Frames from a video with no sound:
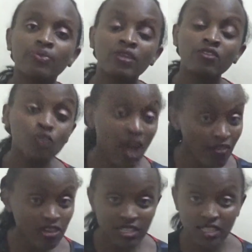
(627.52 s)
If you
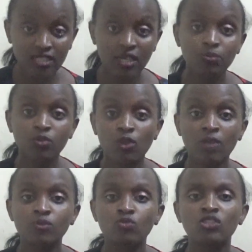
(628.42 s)
haven't yet
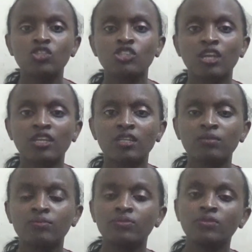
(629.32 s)
subscribed to this channel,
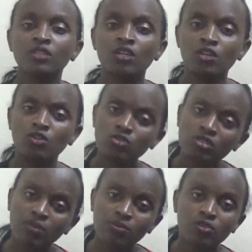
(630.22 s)
do
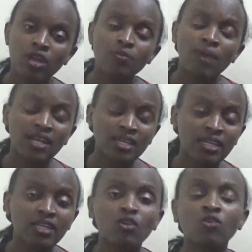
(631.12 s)
subscribe and
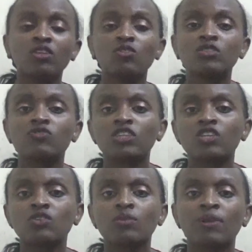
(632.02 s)
click on the
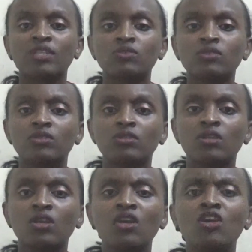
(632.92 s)
notification button
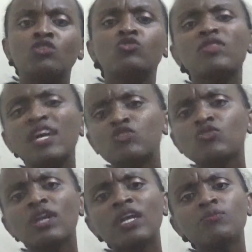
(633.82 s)
so that you
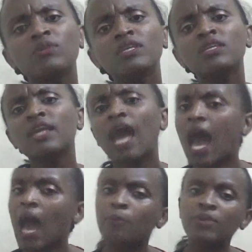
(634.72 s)
can be
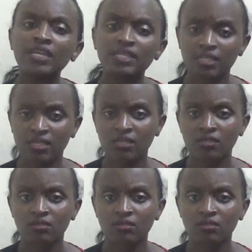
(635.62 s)
updated